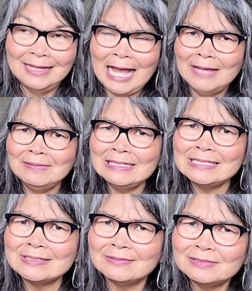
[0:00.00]
I'm going to
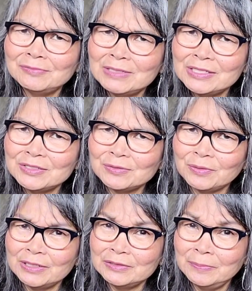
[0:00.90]
start with a
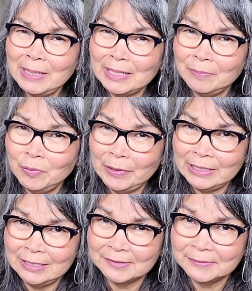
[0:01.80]
story to make a
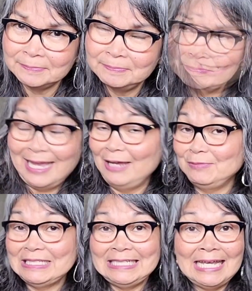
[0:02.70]
point here. I
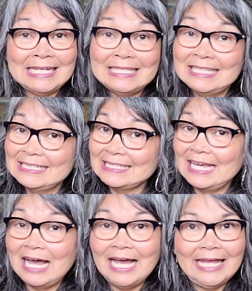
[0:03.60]
was dating this
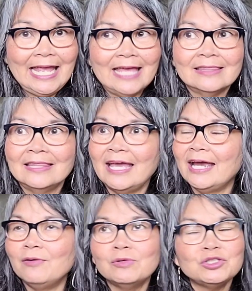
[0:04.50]
guy, and
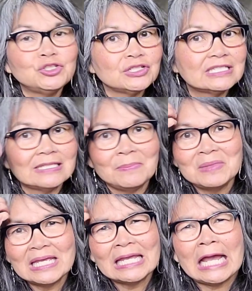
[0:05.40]
there was just
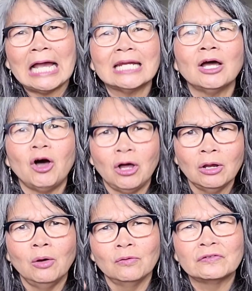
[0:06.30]
something kind of
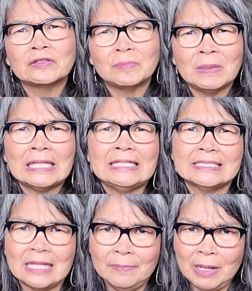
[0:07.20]
all over the
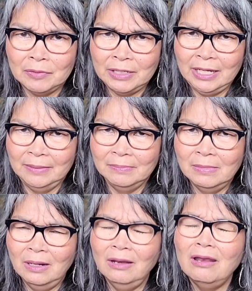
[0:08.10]
place about
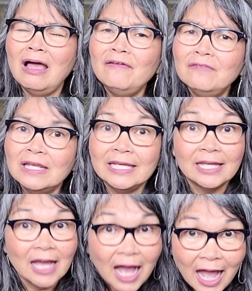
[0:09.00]
him. Lovely
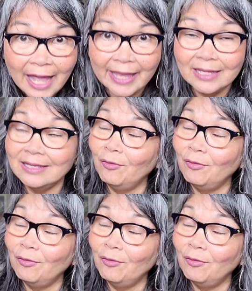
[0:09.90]
guy.